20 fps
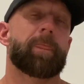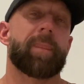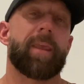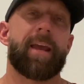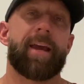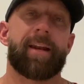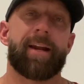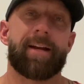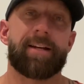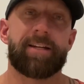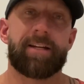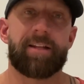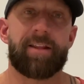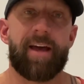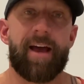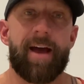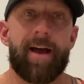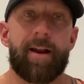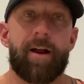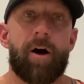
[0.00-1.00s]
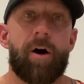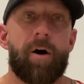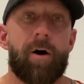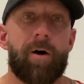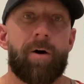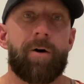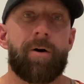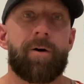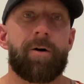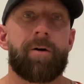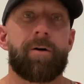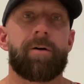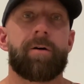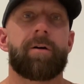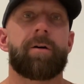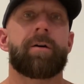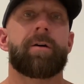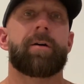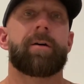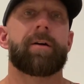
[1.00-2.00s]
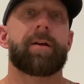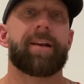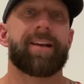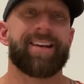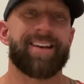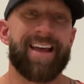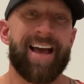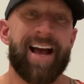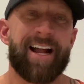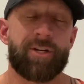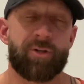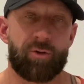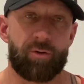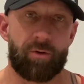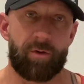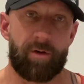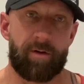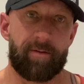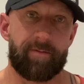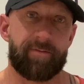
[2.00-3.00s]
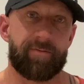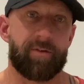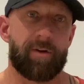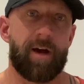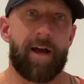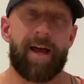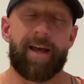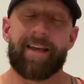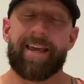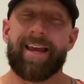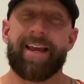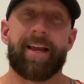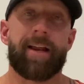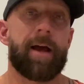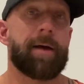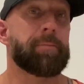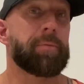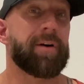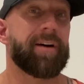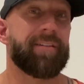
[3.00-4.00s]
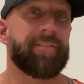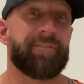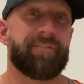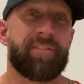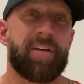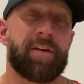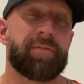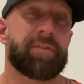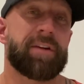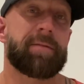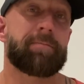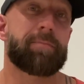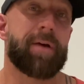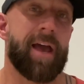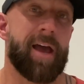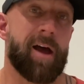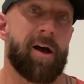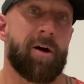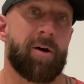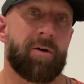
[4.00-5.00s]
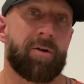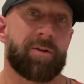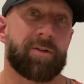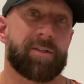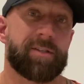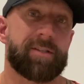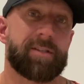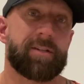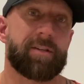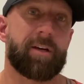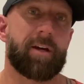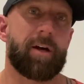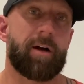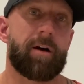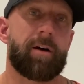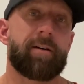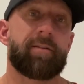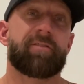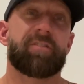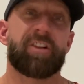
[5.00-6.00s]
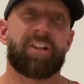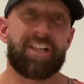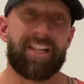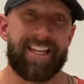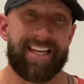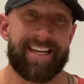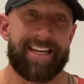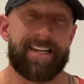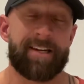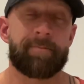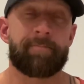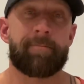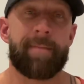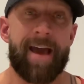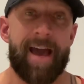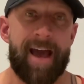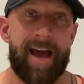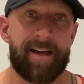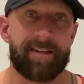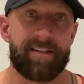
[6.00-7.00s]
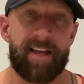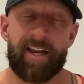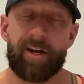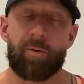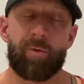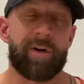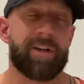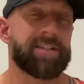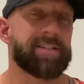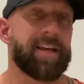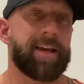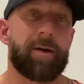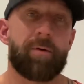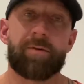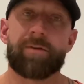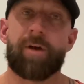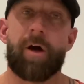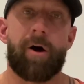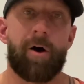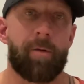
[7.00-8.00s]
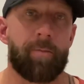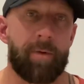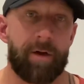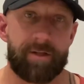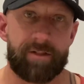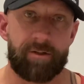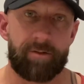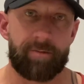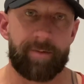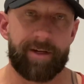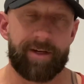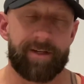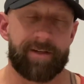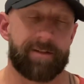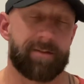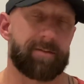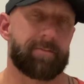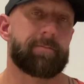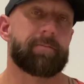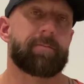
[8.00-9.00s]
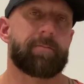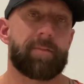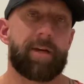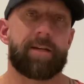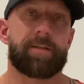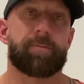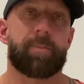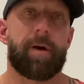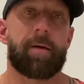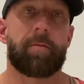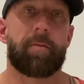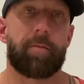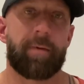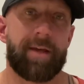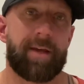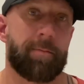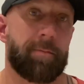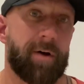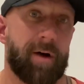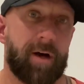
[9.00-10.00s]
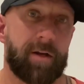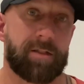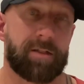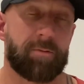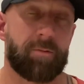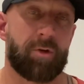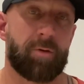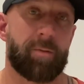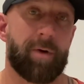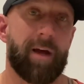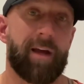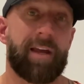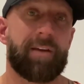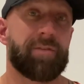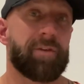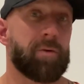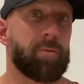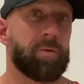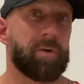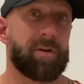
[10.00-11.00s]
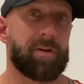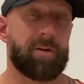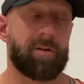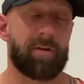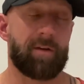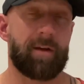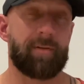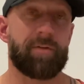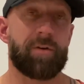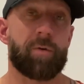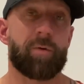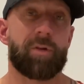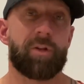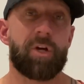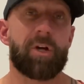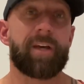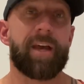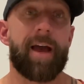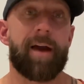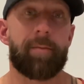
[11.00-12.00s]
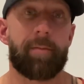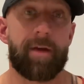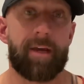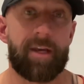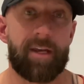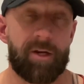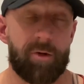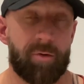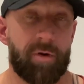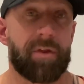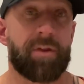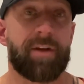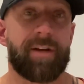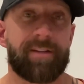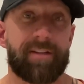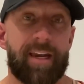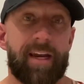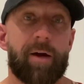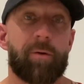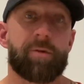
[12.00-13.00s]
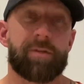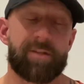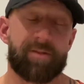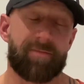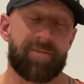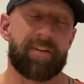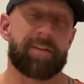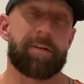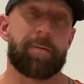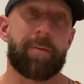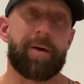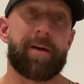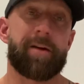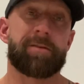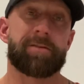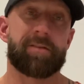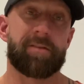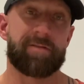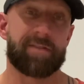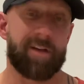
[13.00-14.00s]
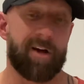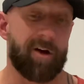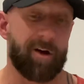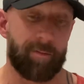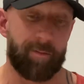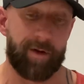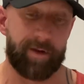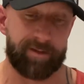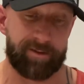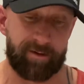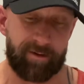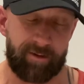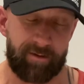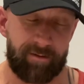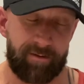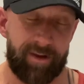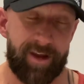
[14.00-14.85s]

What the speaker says: And I did that all natural. I put 50 pounds of lean mass. I don't want to say it was all muscle, because that's probably impossible. But if you would look at me, you would think that it was 50 pounds of solid muscle.